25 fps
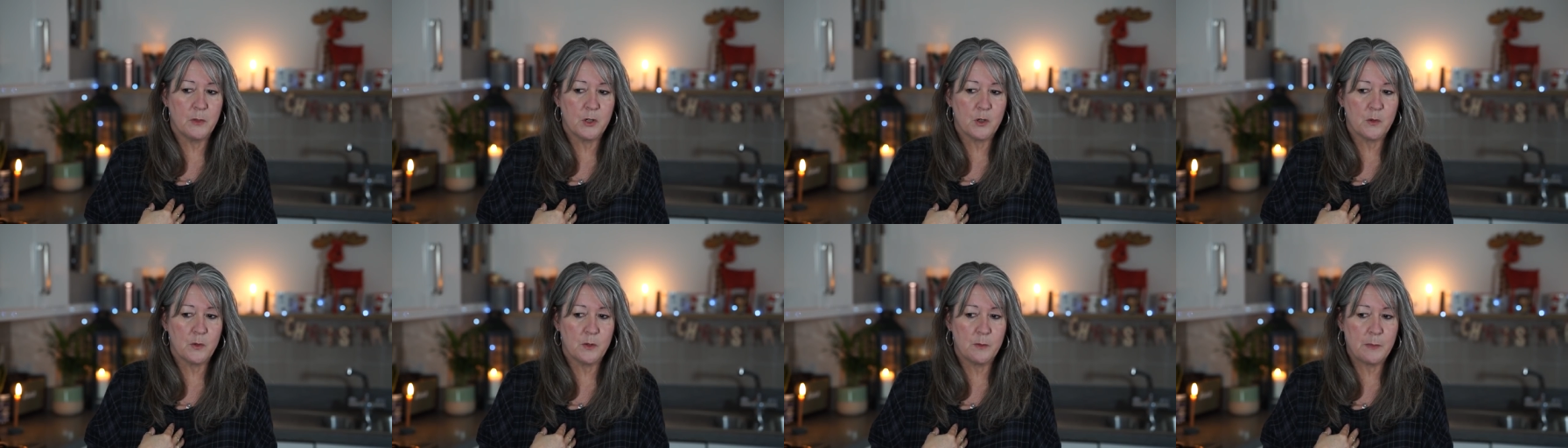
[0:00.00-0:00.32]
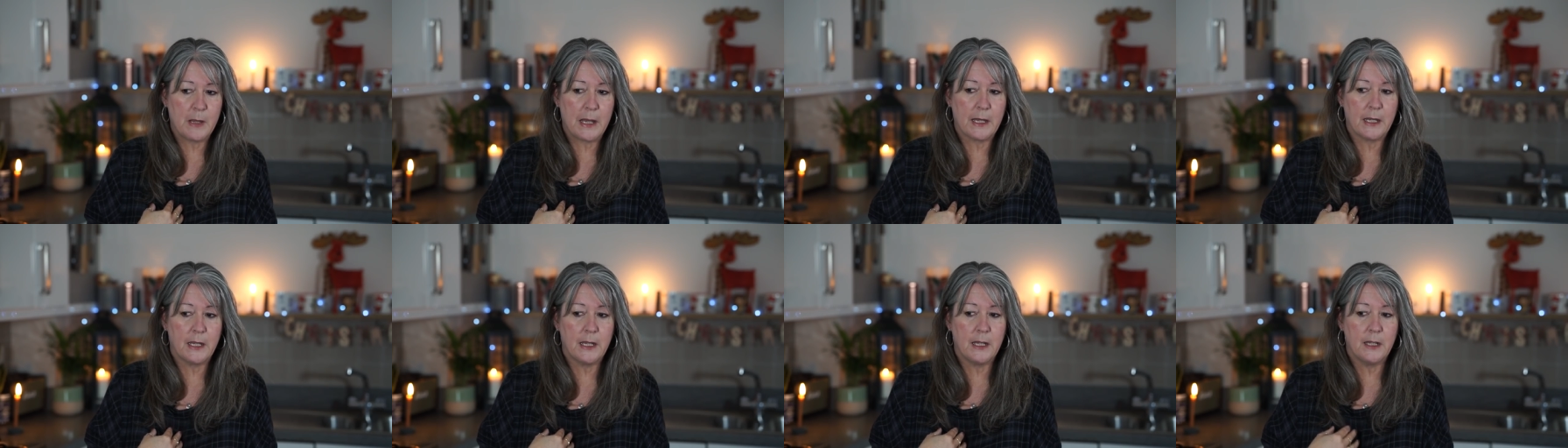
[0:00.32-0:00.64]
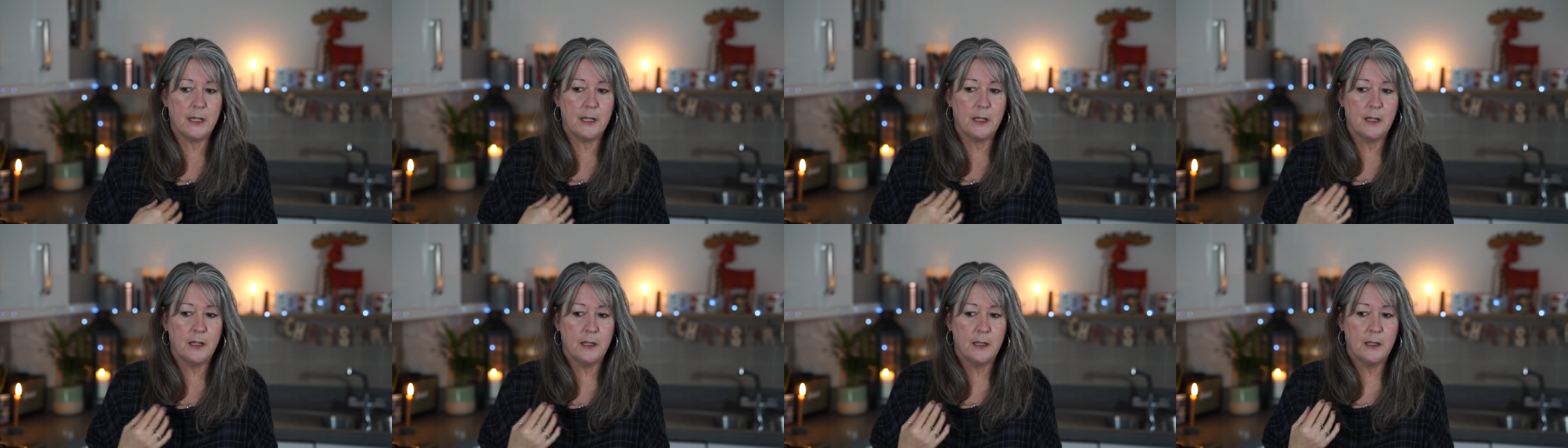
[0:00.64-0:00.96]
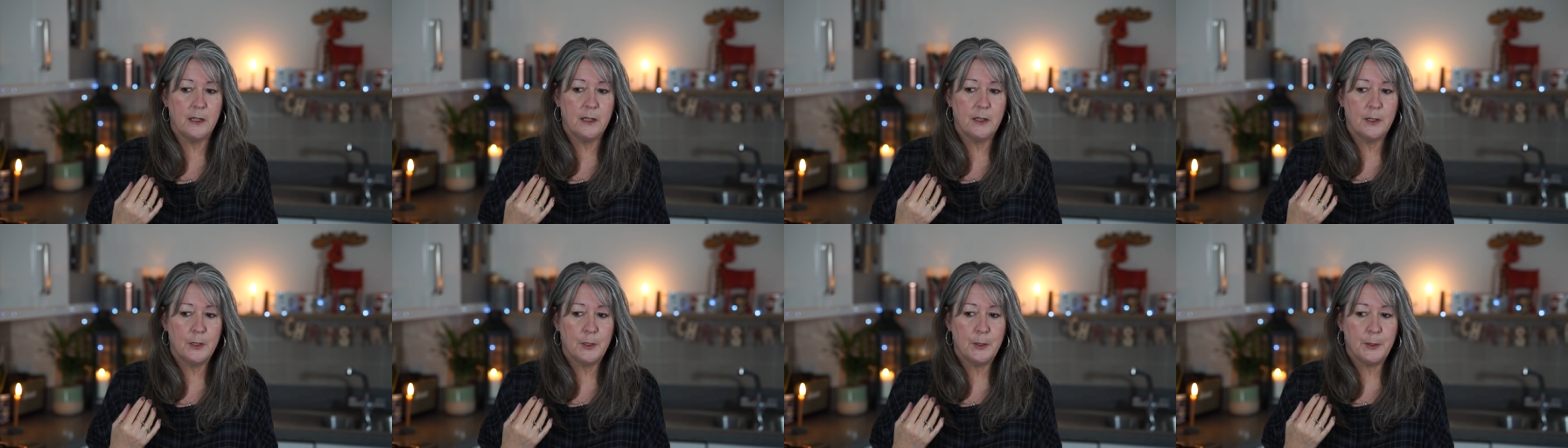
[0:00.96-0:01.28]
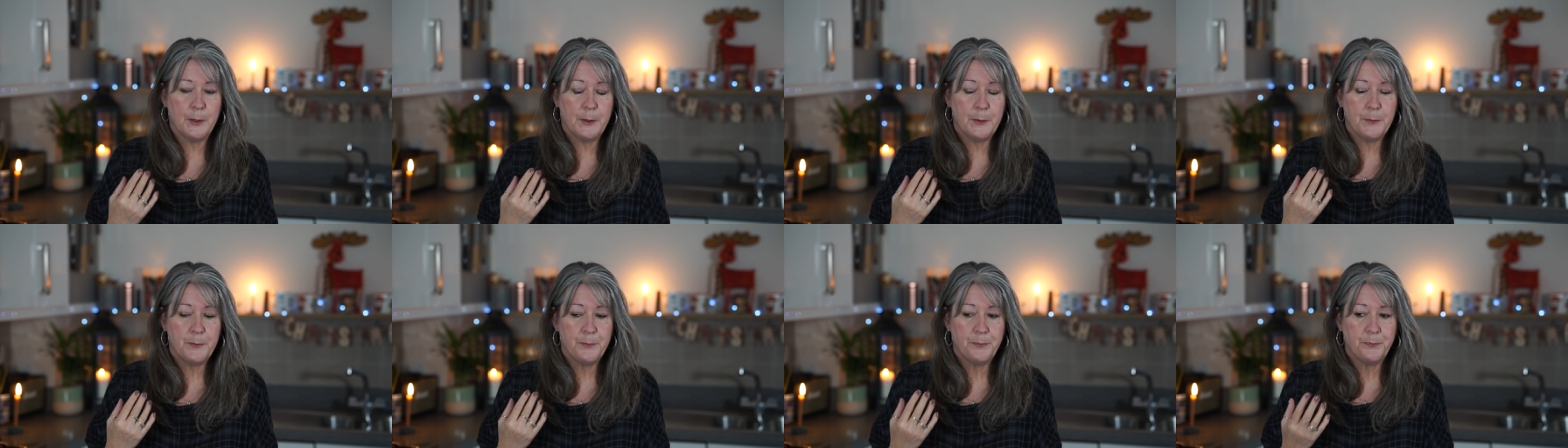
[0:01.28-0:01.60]
which was back in
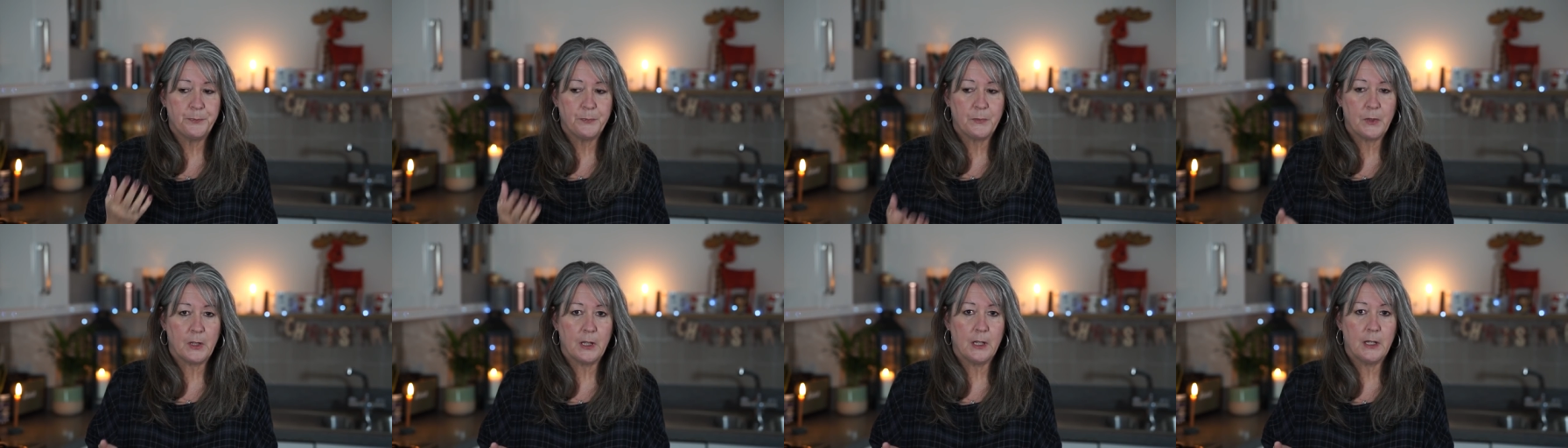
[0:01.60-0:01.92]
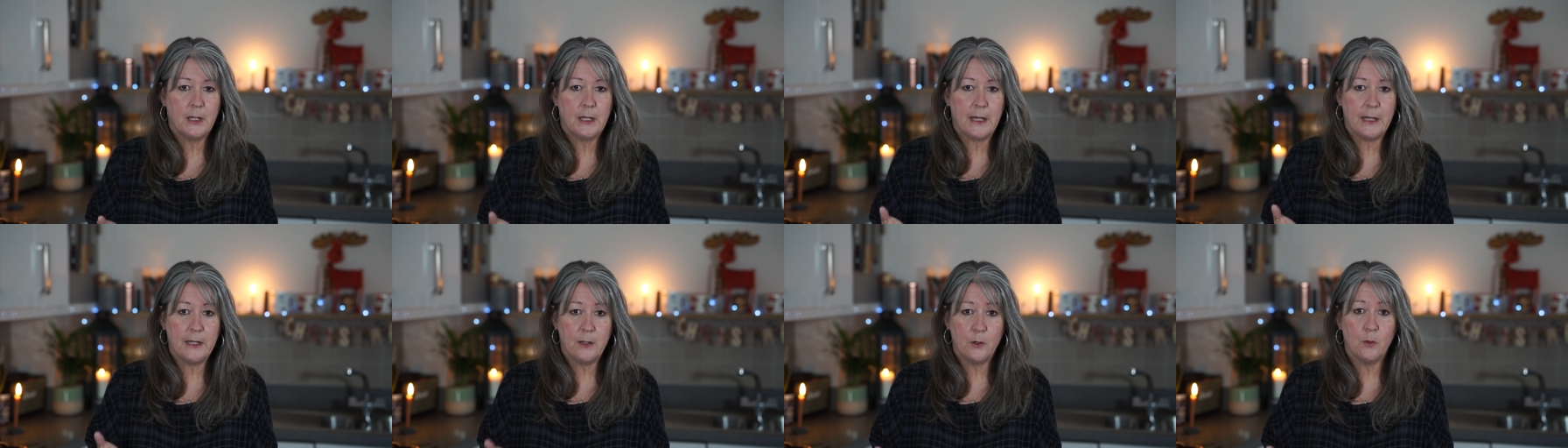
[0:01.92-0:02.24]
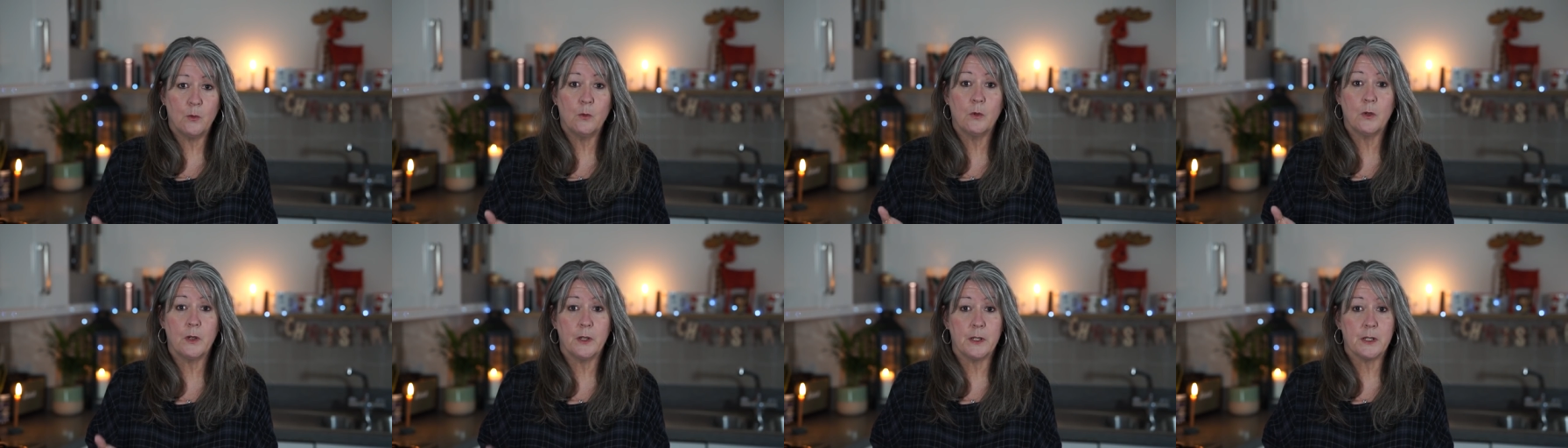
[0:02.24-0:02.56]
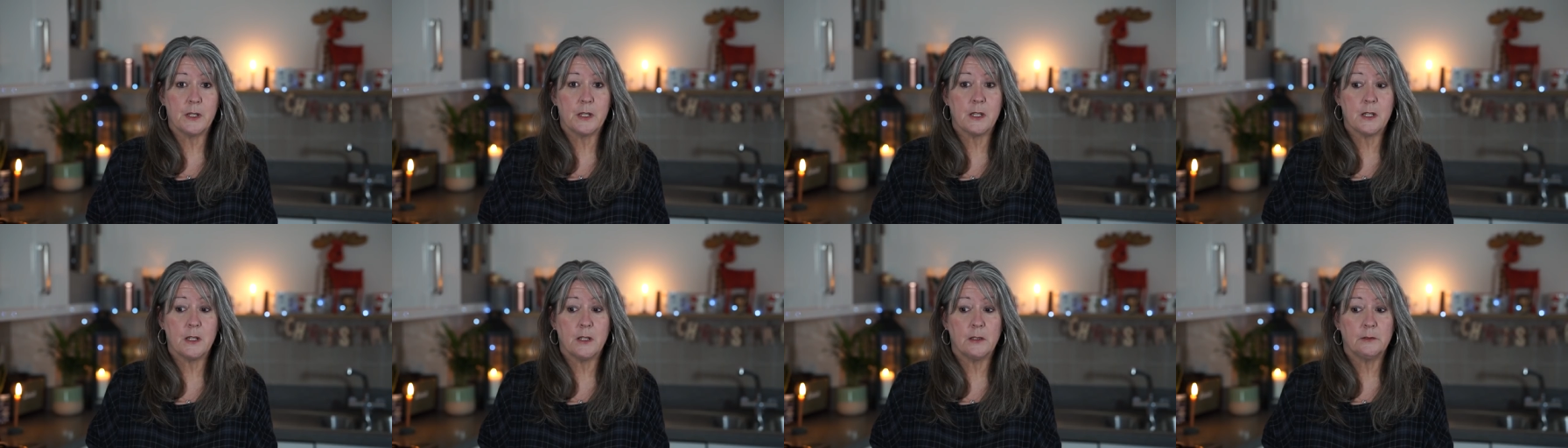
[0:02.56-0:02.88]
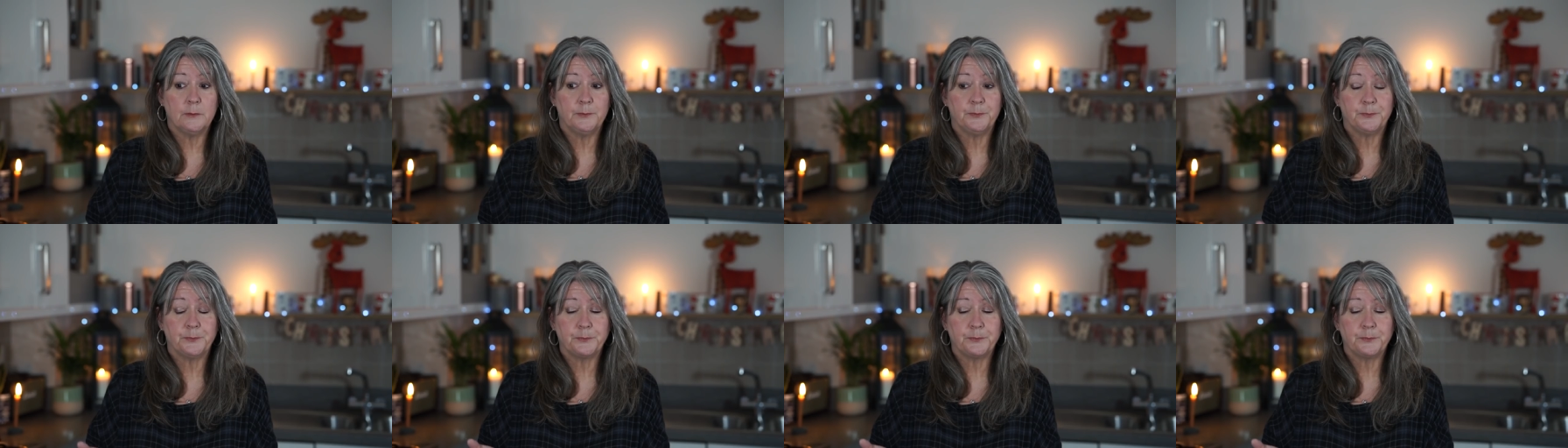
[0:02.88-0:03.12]
late August,